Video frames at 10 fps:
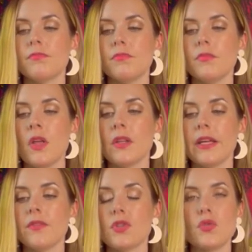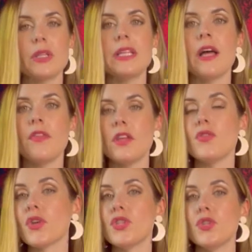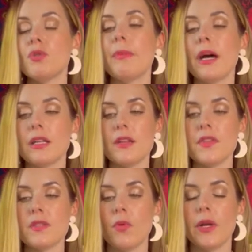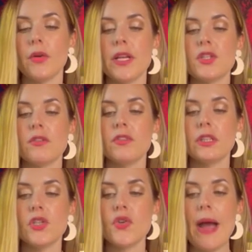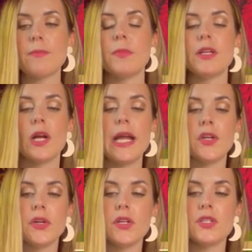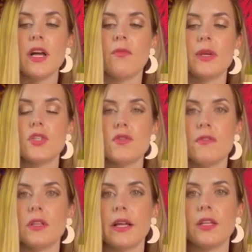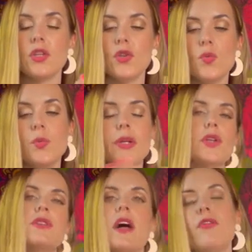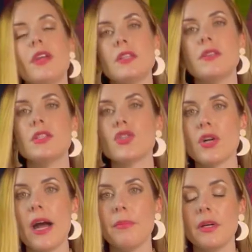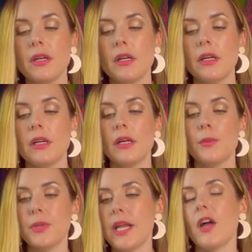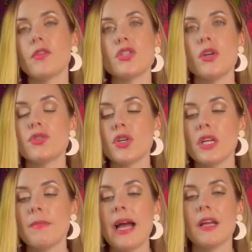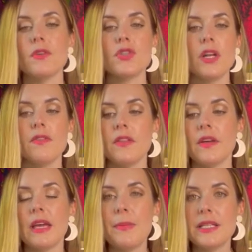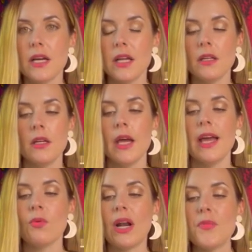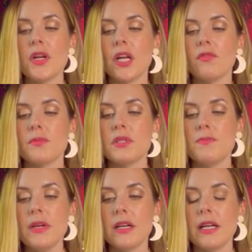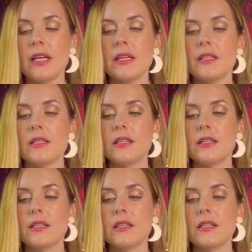like there's really nothing you can do about it at this point. Okay, so you're feeling trapped, but you're angry at yourself because you feel like you put yourself into this trap. But now there's no turning back and there's nothing that can be done. And what I'm hearing from Spirit is